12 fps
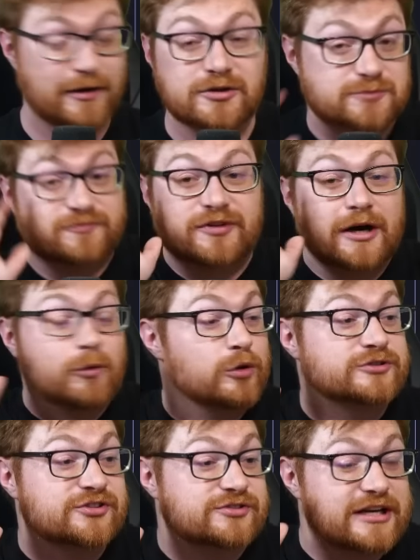Flare will
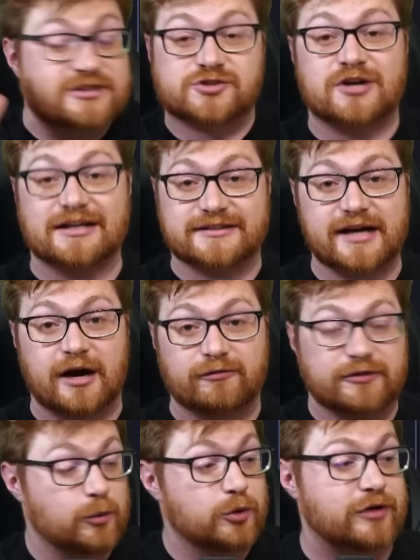just extract it out.
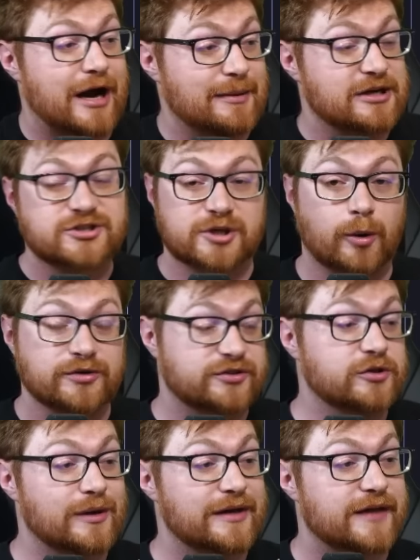Flare will grab it, show it to
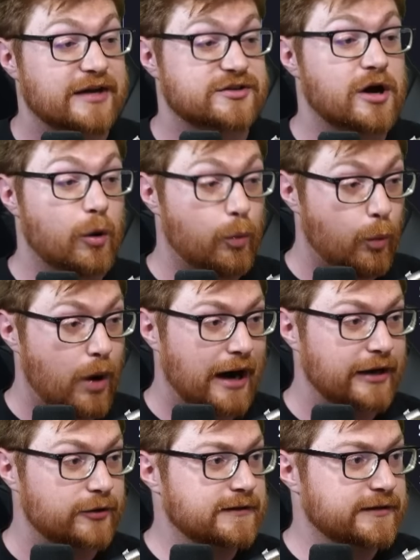you, and that's
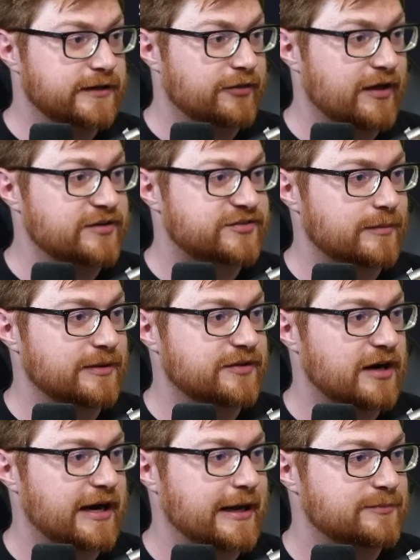wild. Now that is something that
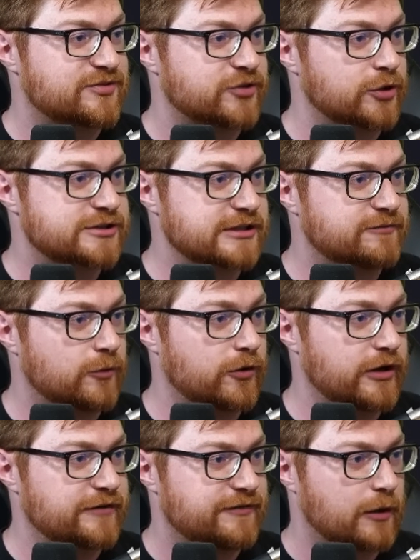I am searching
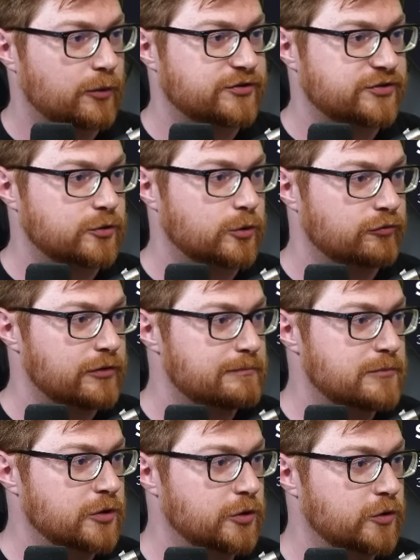for. If I were to
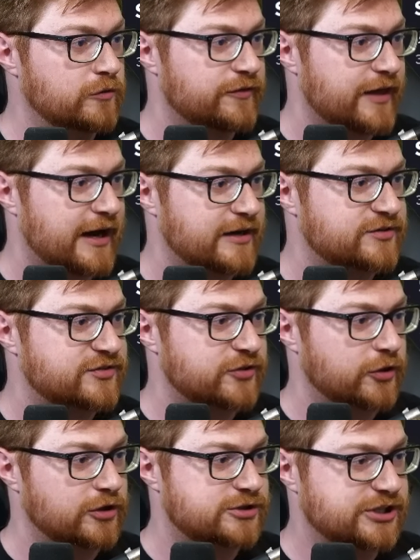remove that
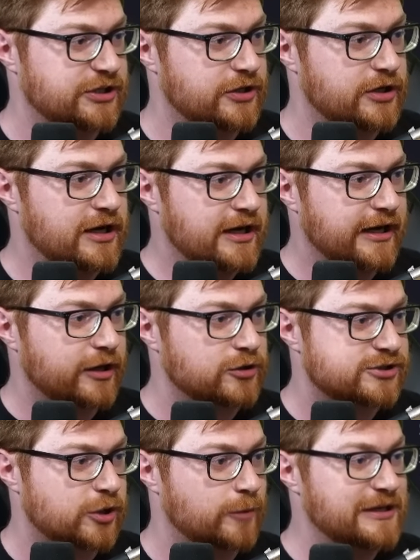search here, it'll
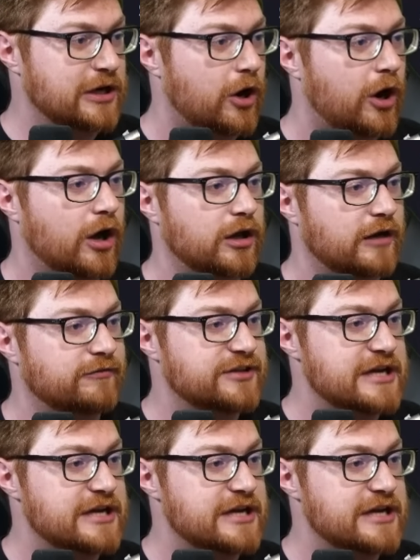show me all of the